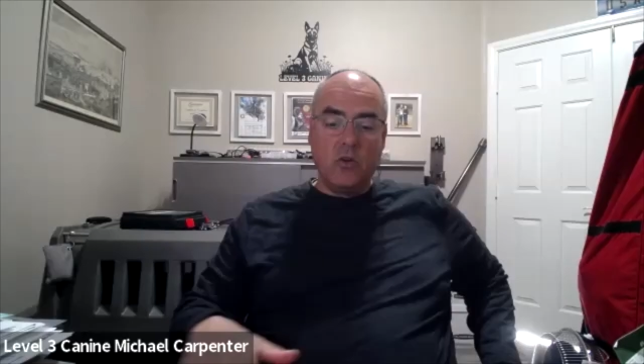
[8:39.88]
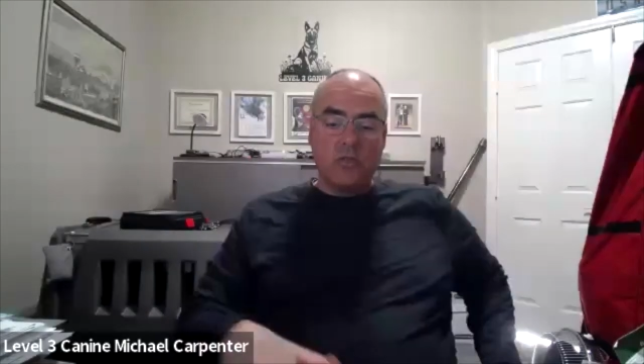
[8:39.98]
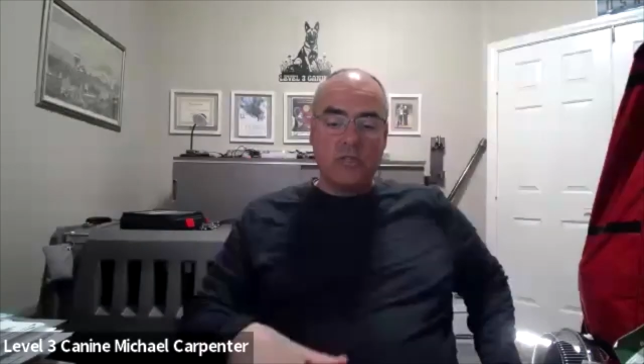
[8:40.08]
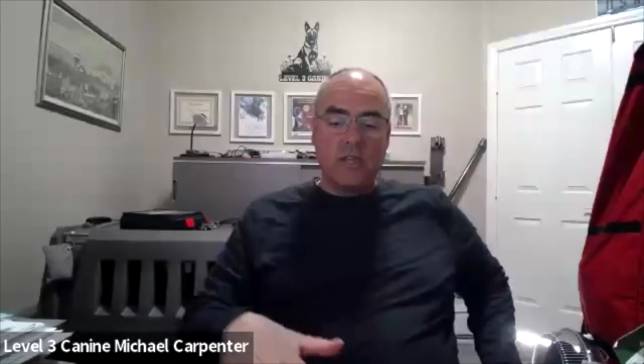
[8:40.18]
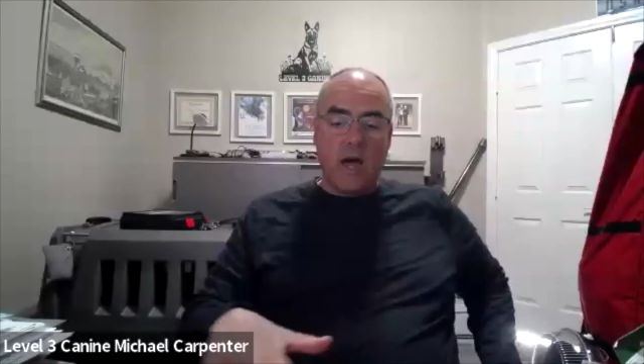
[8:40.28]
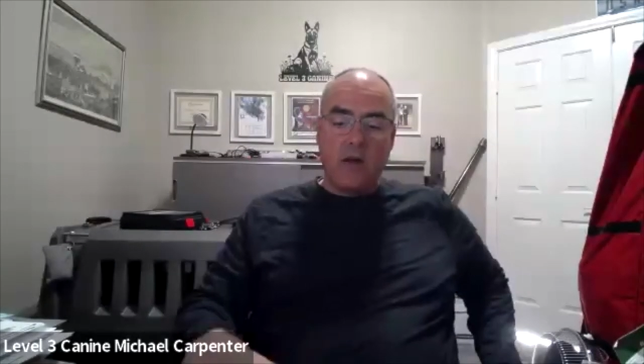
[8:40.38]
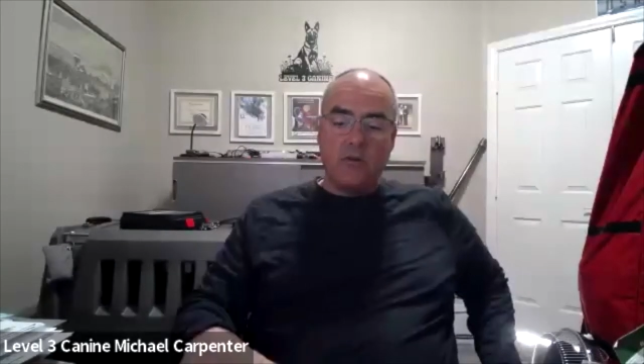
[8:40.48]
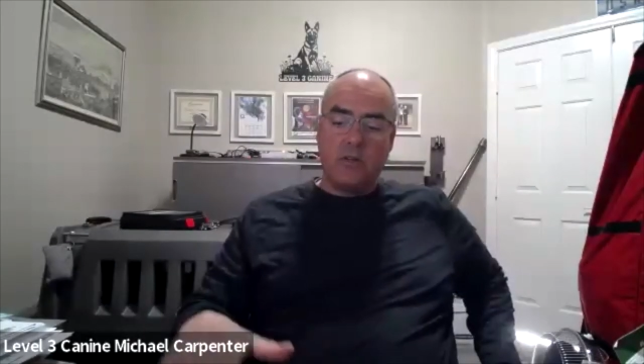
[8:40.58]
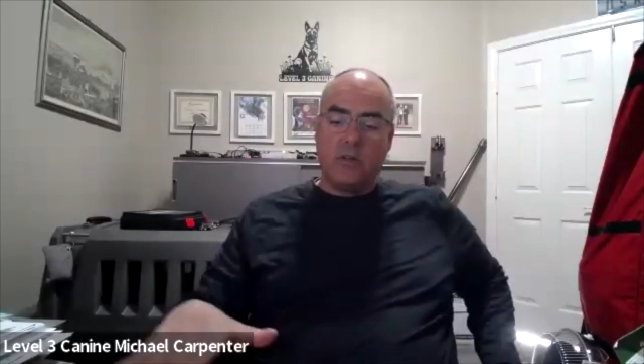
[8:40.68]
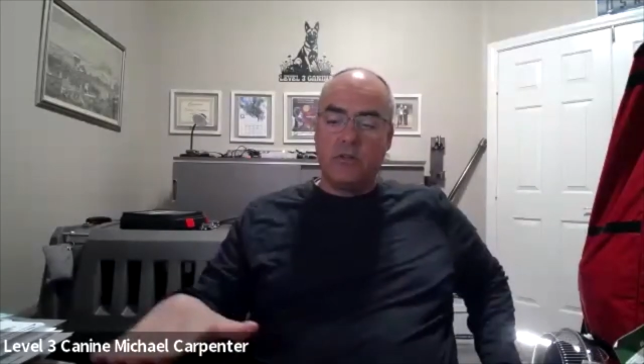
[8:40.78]
yeah, there's no
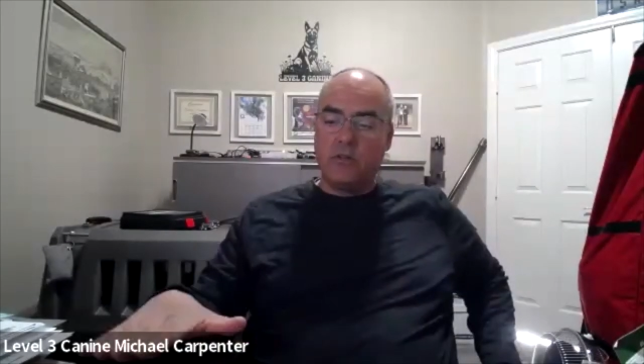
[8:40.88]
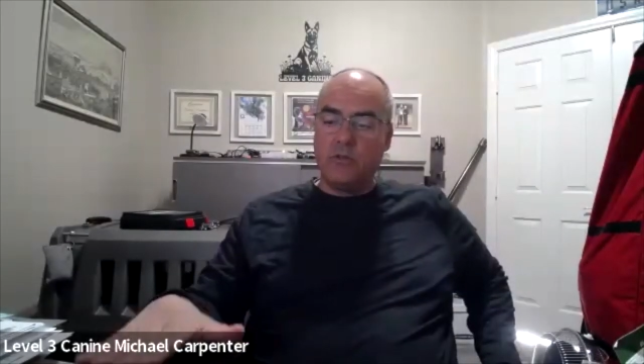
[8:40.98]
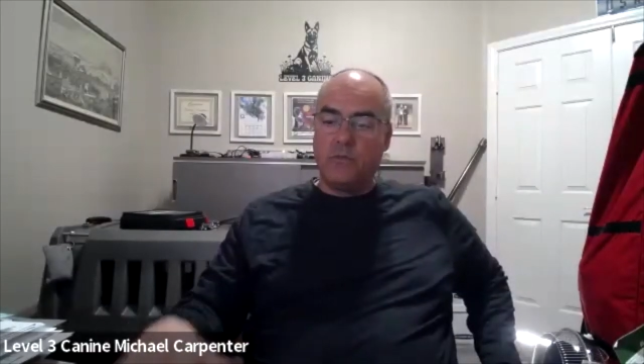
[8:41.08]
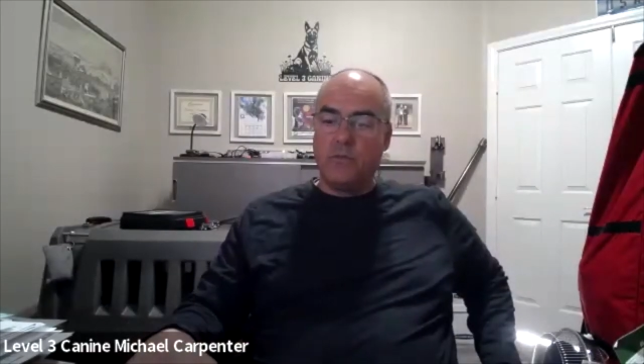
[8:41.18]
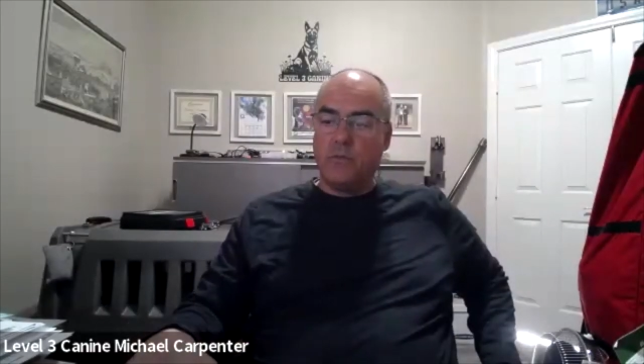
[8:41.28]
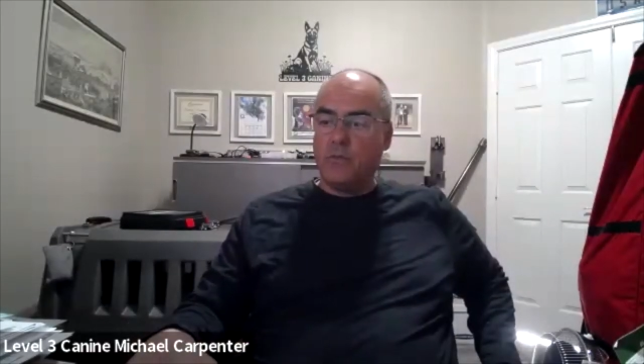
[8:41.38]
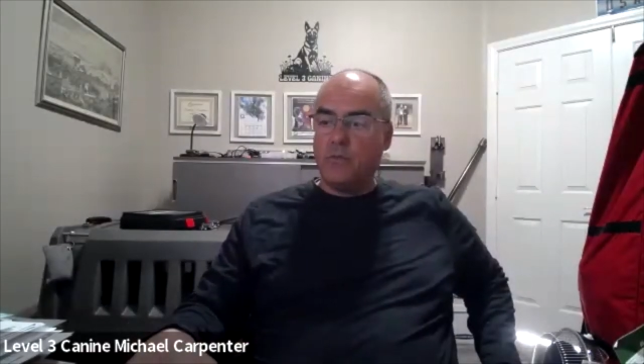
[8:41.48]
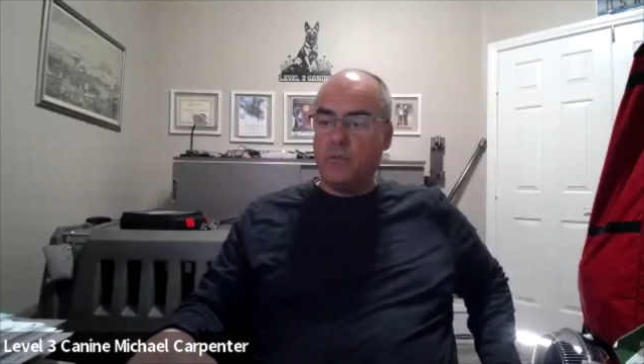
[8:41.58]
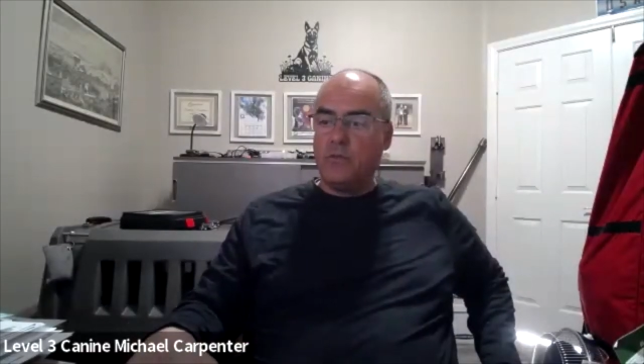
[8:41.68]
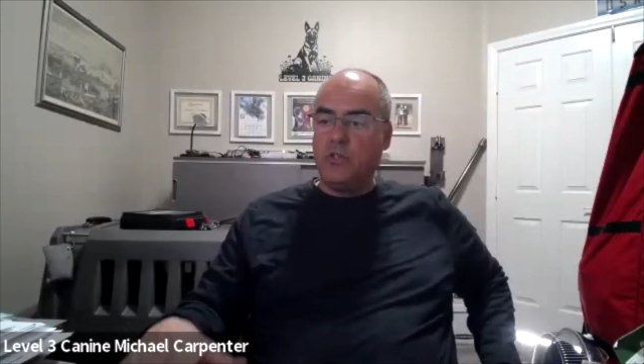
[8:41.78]
desire to
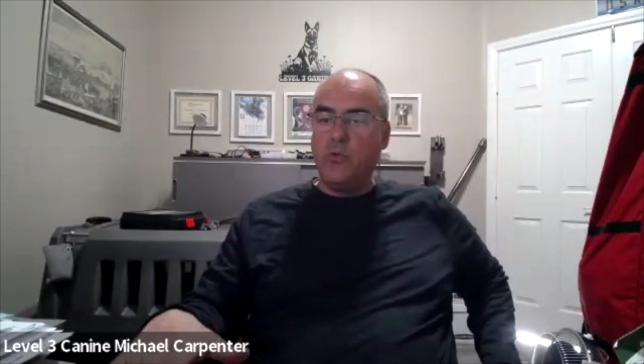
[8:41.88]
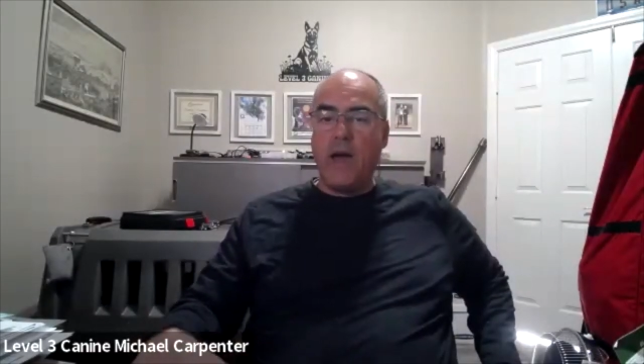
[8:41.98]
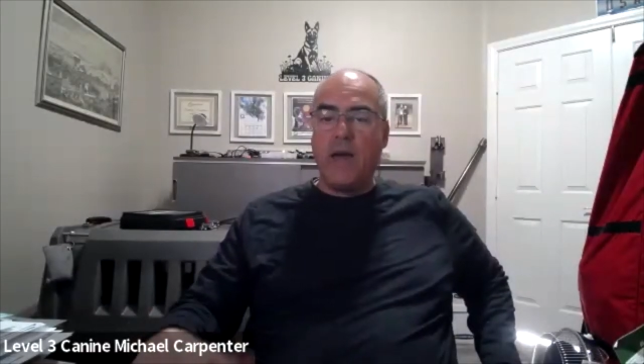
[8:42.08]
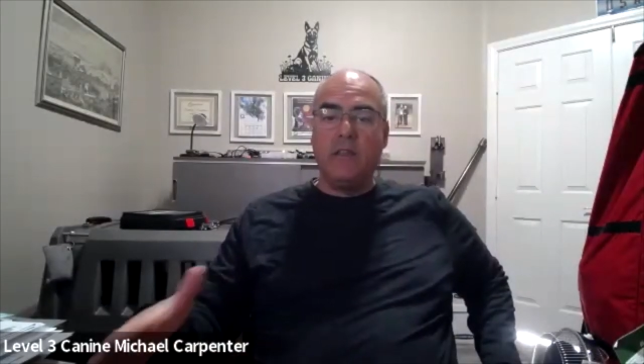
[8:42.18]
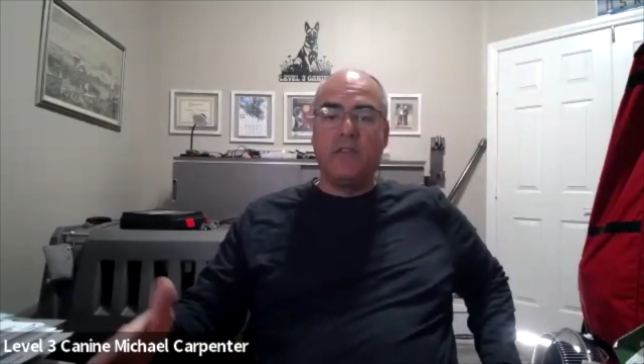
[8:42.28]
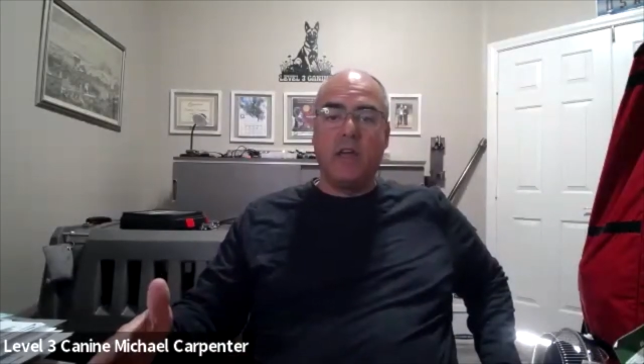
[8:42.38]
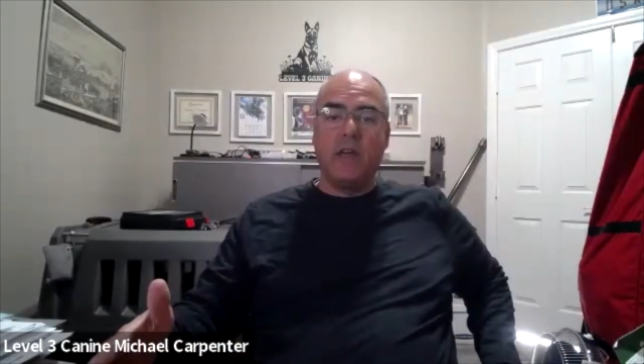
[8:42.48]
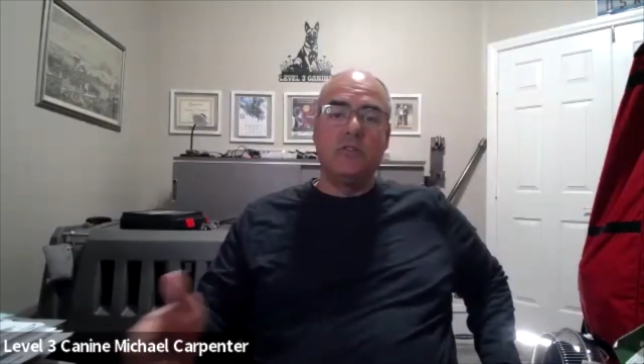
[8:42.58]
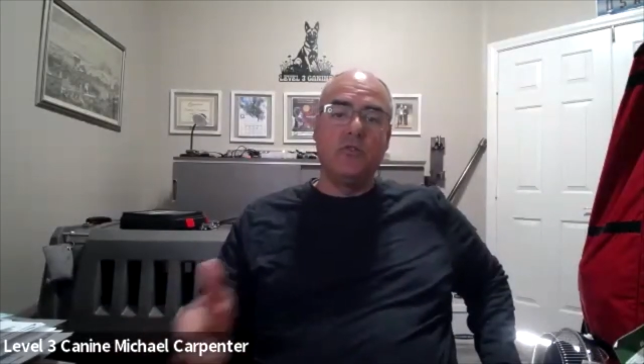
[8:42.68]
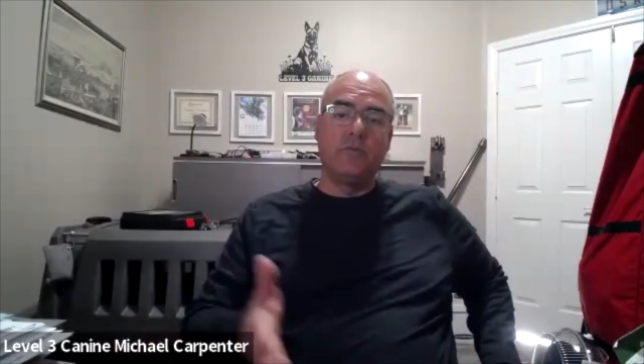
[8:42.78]
do
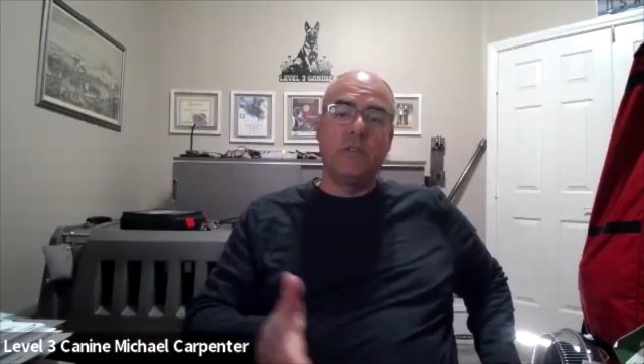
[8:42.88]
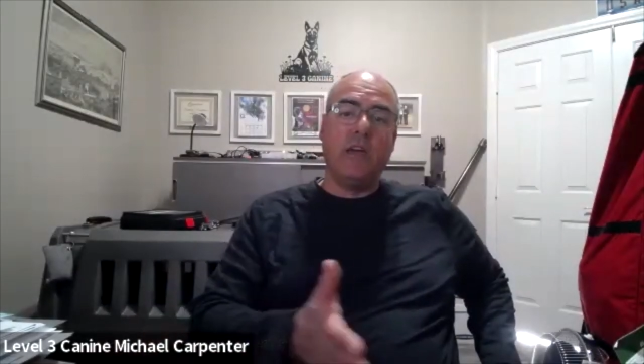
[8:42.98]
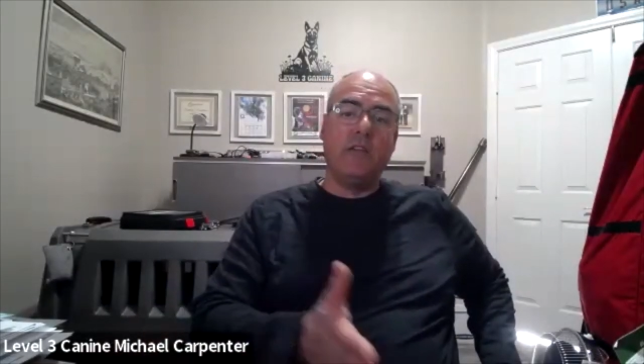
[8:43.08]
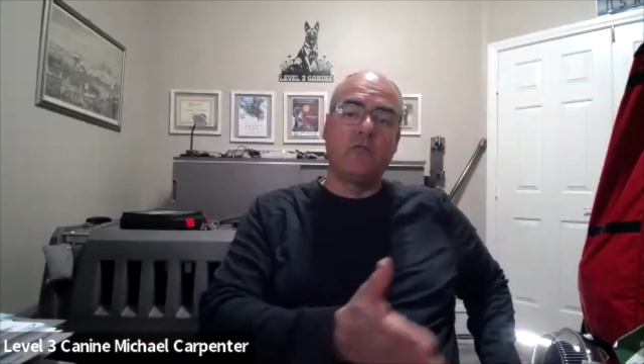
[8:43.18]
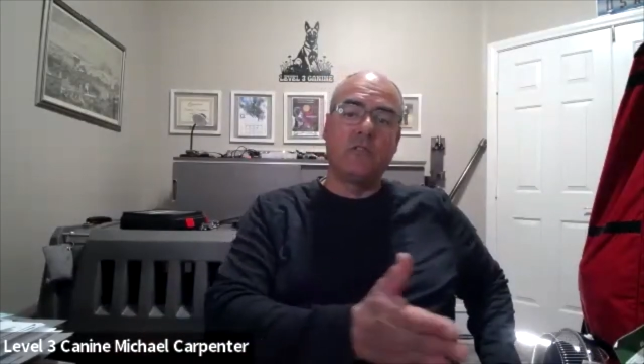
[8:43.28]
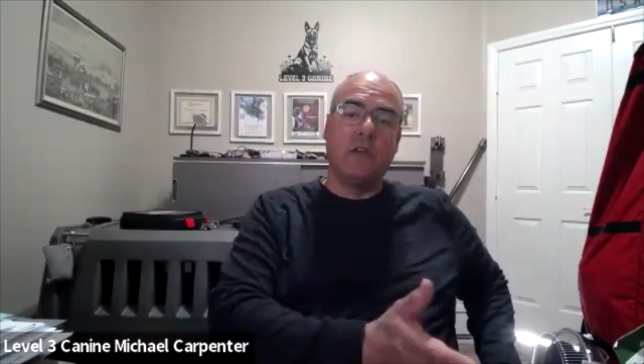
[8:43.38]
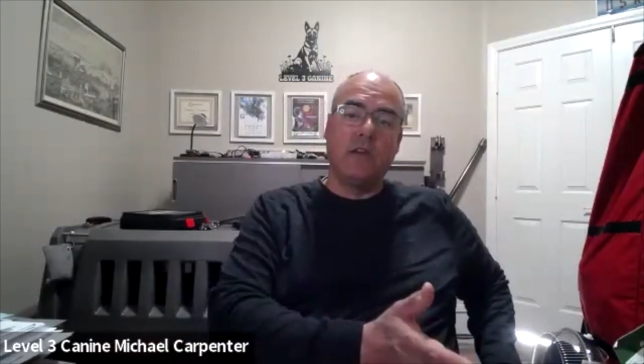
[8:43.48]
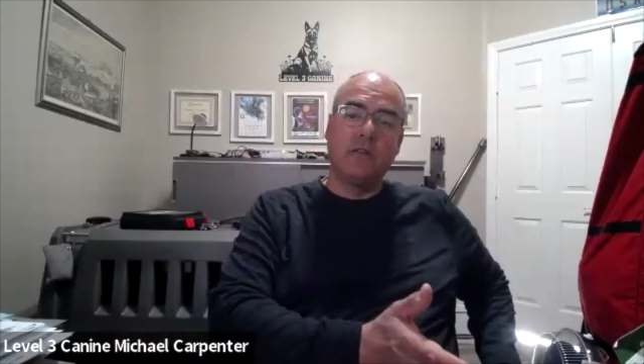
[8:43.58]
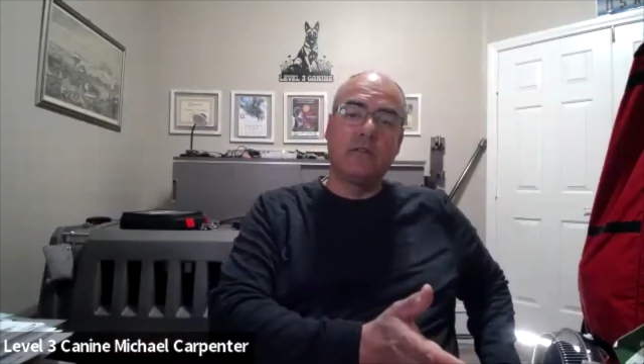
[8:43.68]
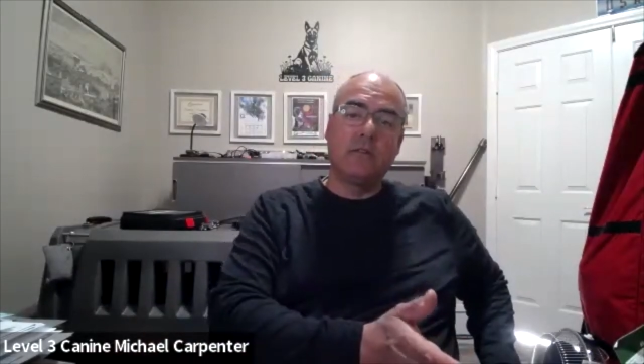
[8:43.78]
anything to obtain
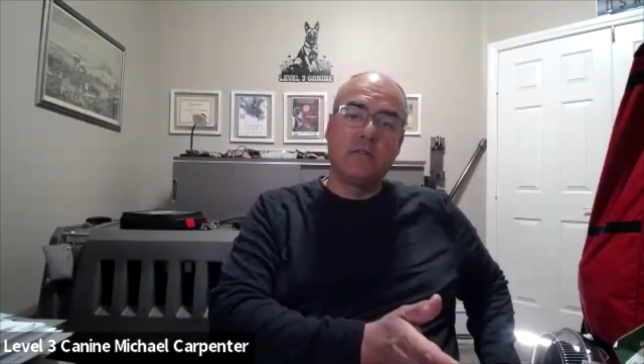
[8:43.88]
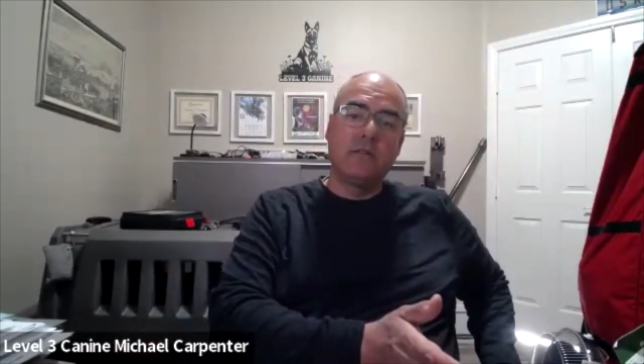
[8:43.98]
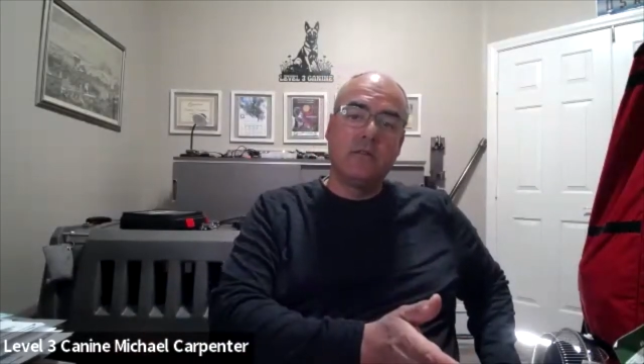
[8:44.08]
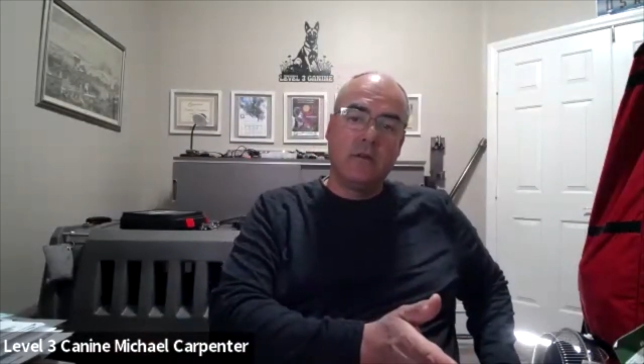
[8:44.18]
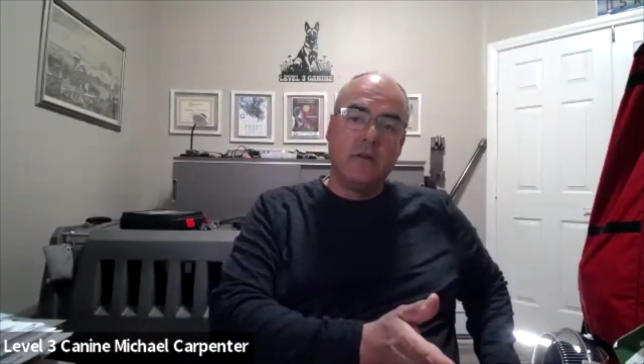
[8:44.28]
those things.